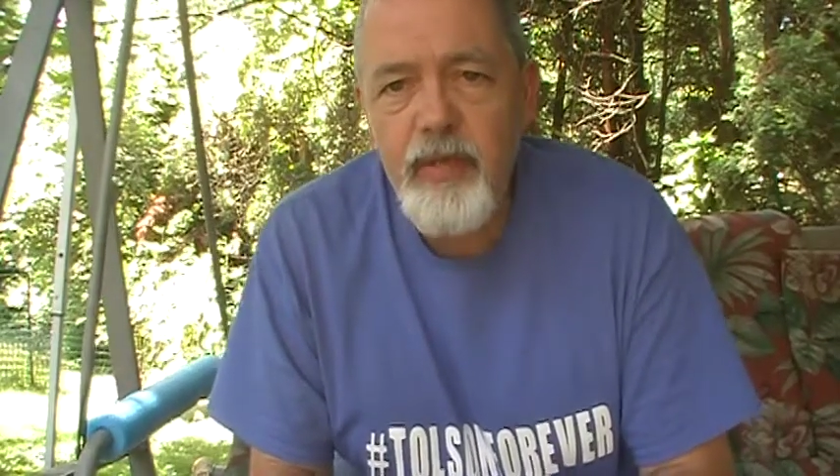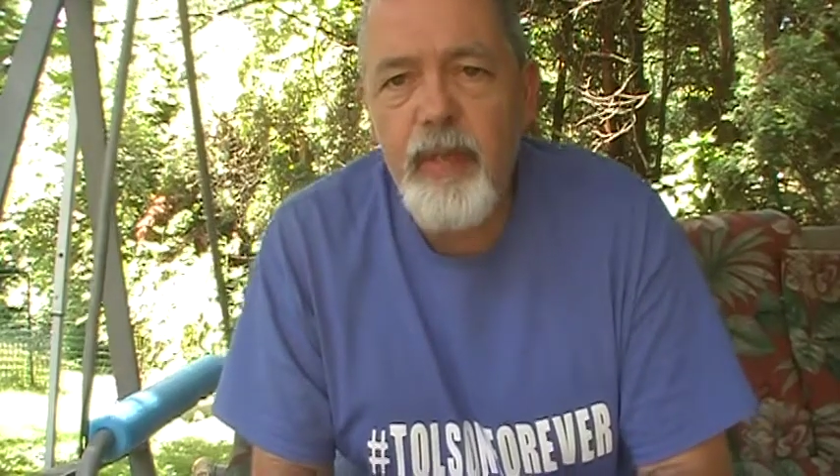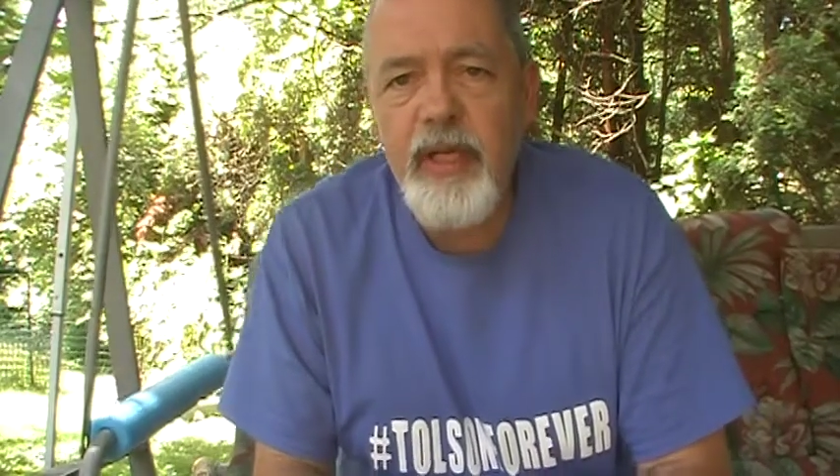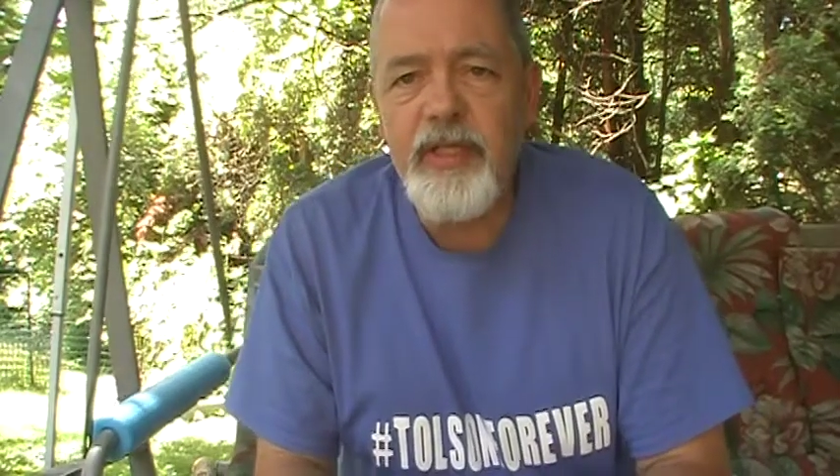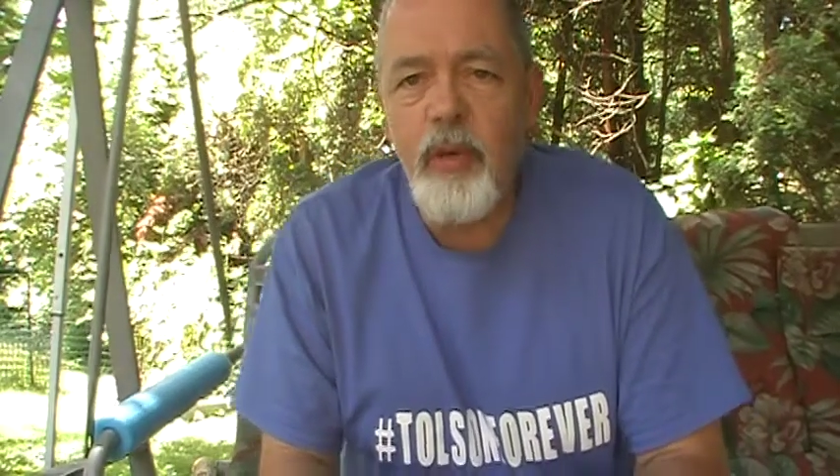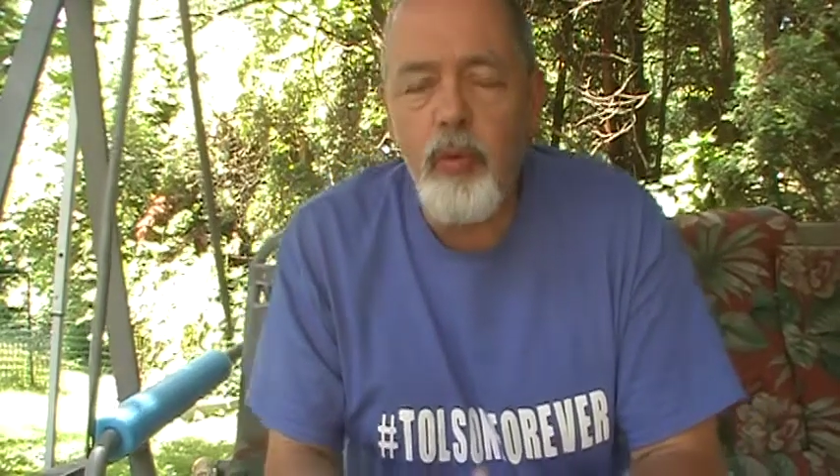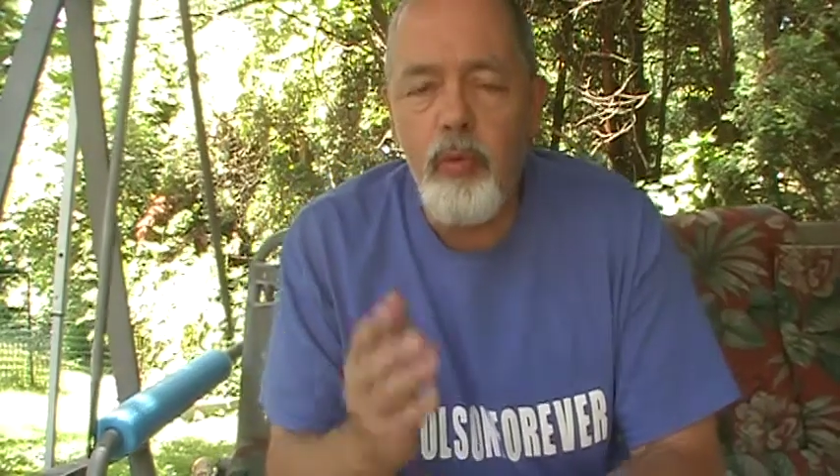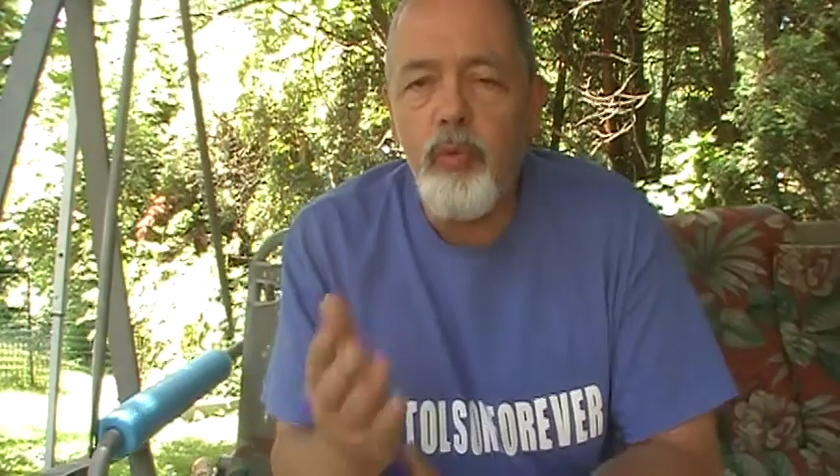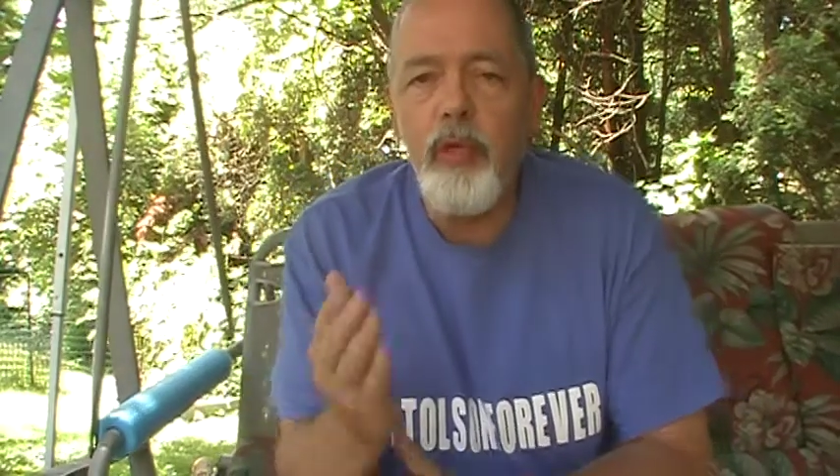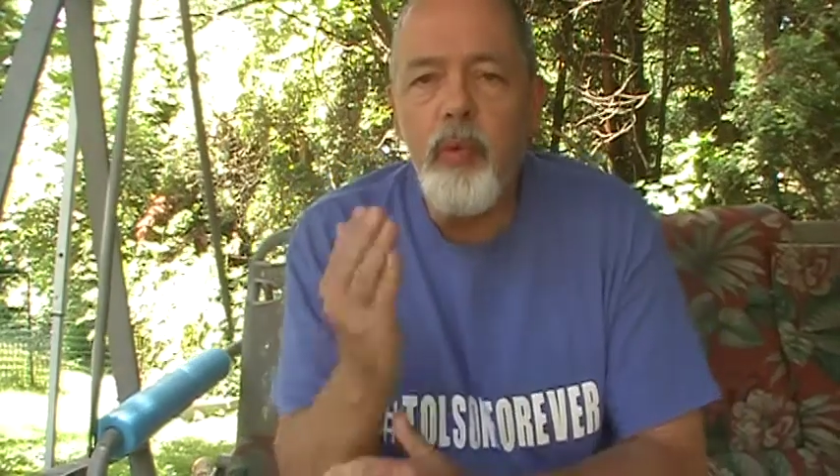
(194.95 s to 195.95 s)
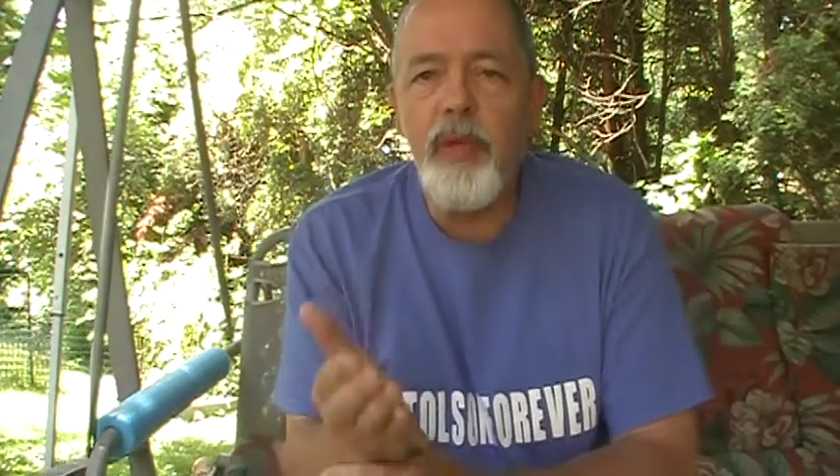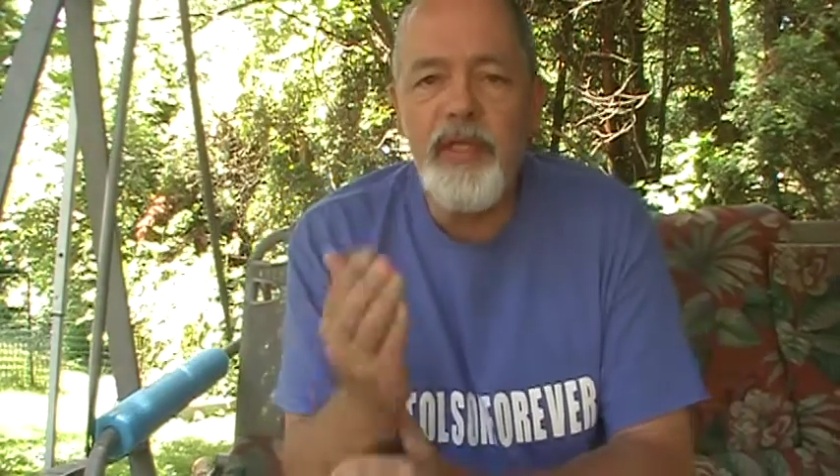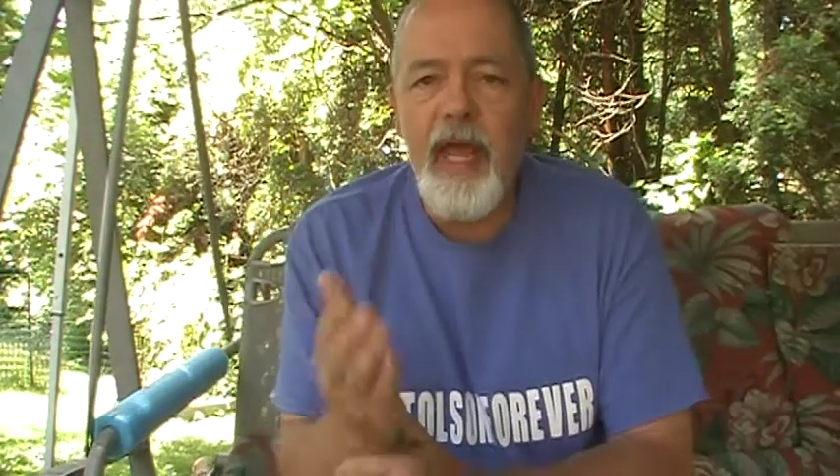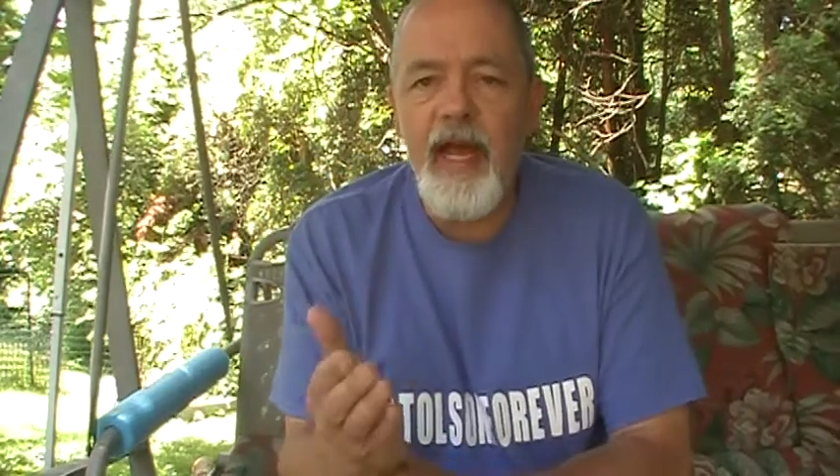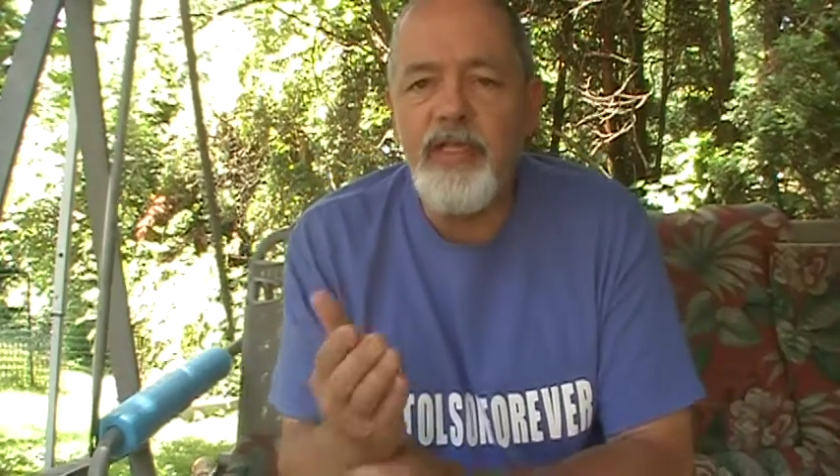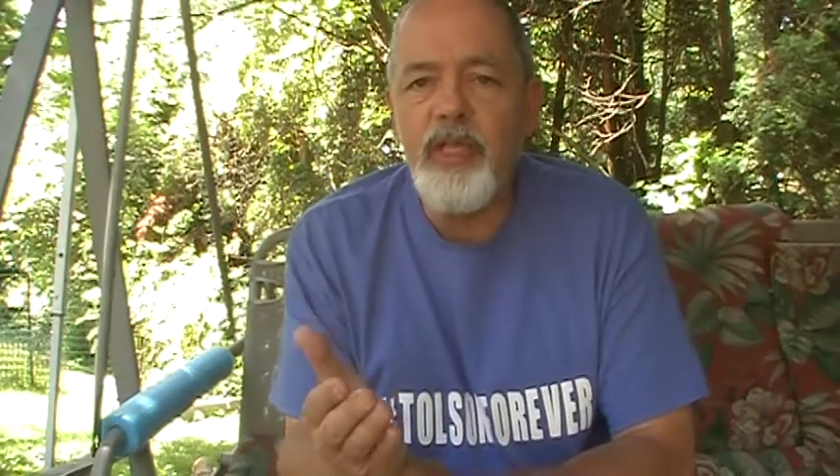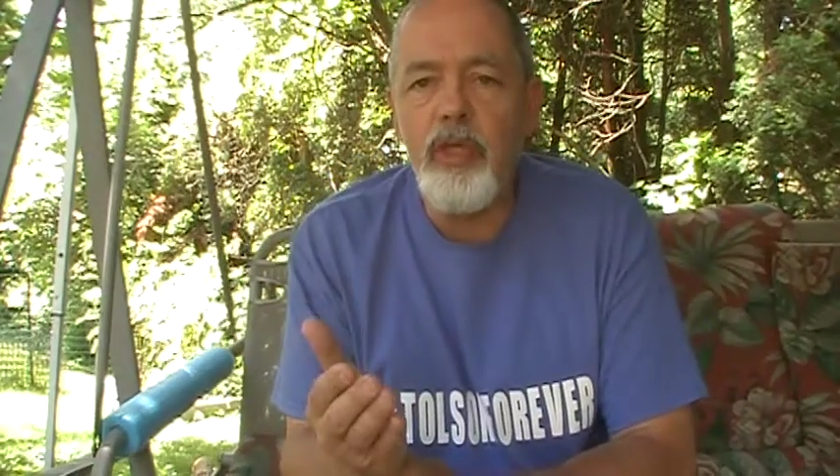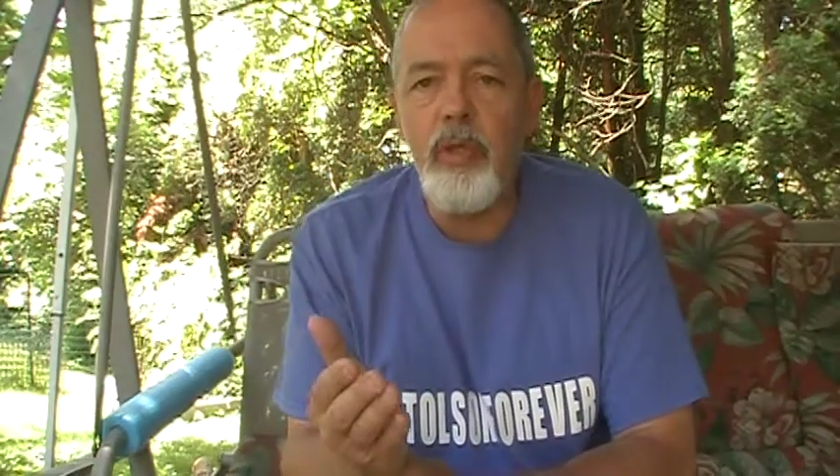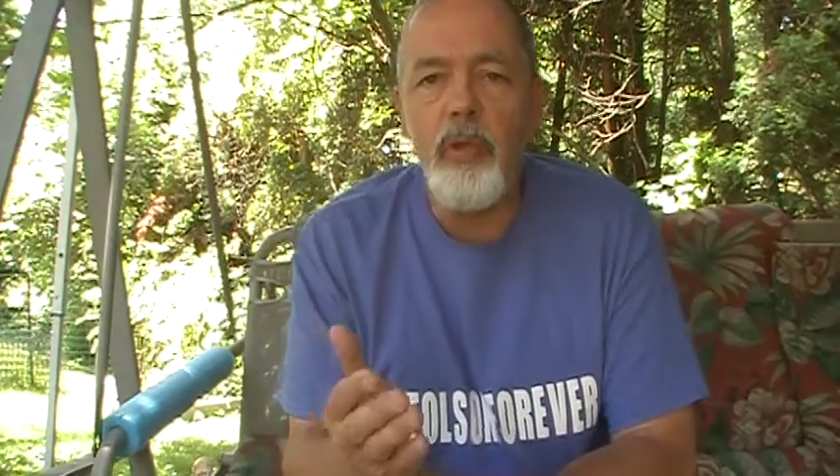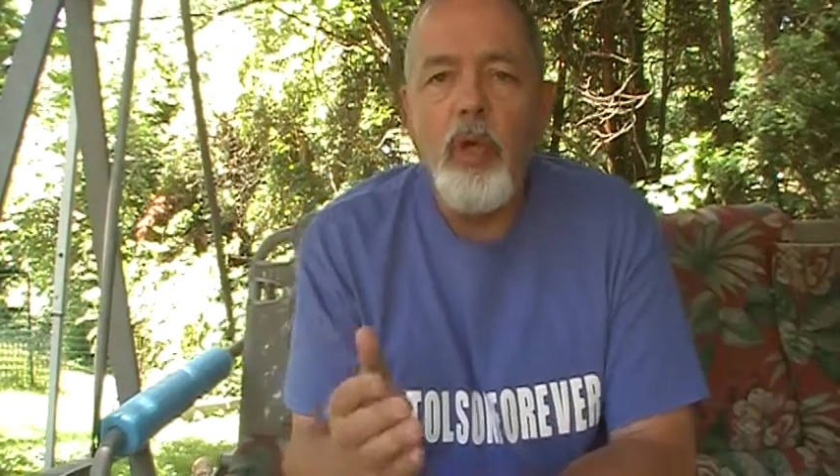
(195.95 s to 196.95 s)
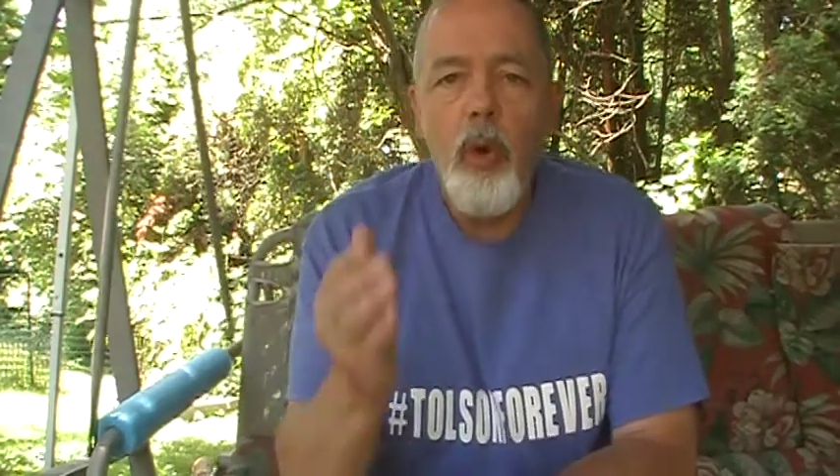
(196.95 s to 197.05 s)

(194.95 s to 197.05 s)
because I really want to ask you